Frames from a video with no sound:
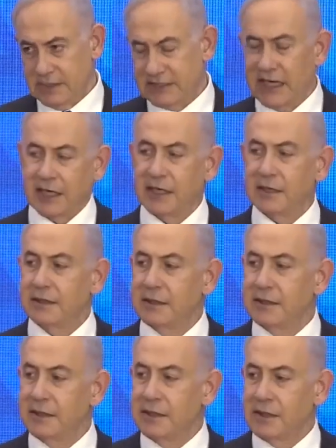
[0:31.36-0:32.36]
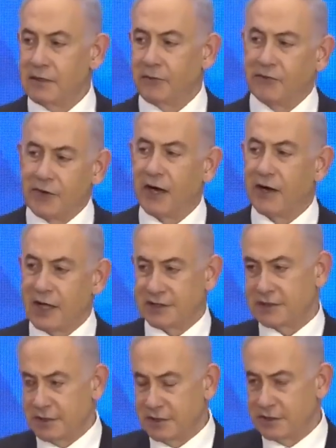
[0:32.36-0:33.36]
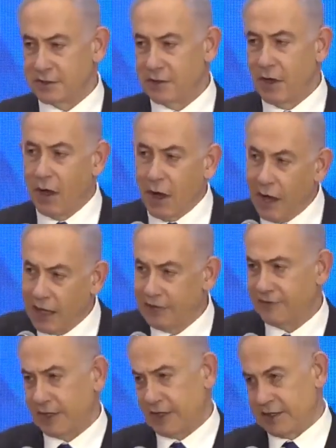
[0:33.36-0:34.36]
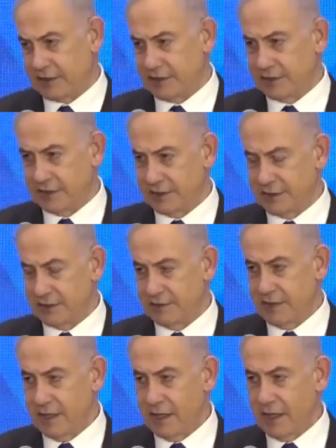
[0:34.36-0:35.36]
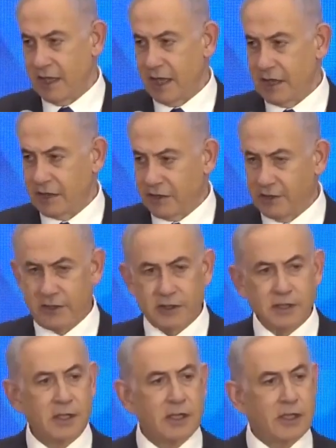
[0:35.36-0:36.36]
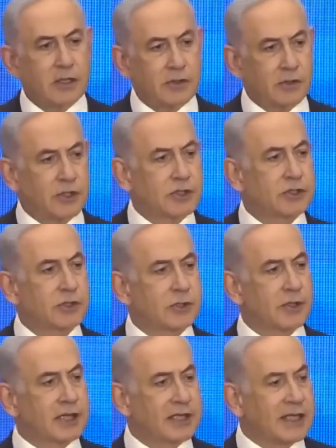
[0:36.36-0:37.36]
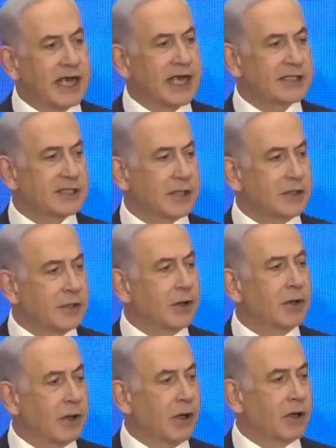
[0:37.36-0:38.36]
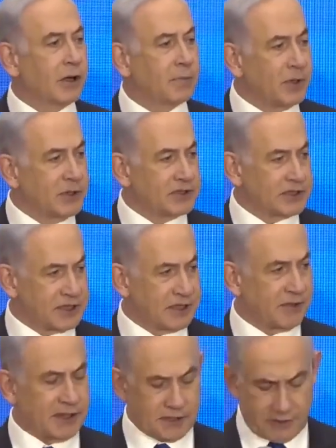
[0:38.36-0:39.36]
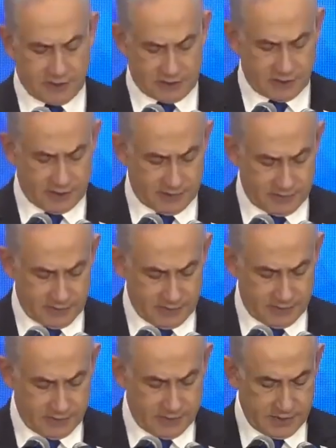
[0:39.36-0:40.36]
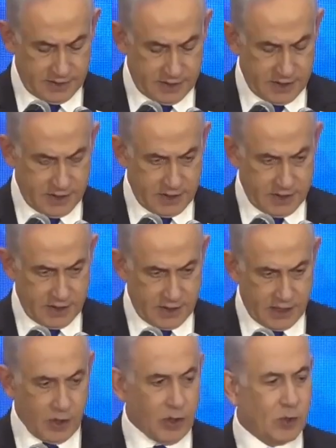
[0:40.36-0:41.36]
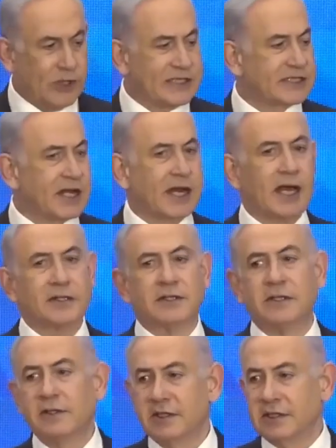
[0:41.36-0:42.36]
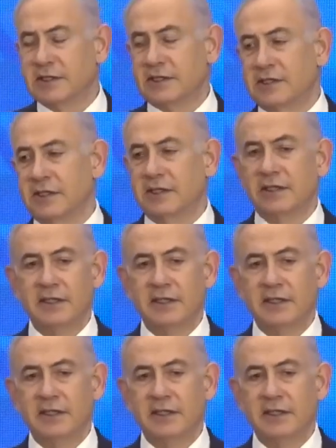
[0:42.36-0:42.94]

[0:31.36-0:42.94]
Second, to free our hostages, all of our hostages. And third, to ensure that Gaza no longer poses a threat to Israel. Now, when we set out to do this,